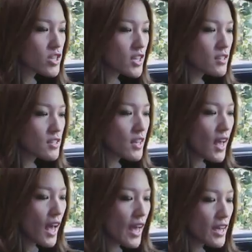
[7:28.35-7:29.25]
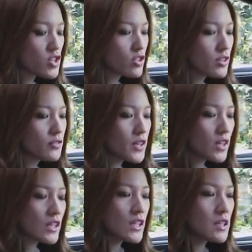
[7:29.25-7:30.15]
it, I actually
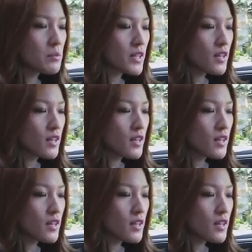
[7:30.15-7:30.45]
feel a little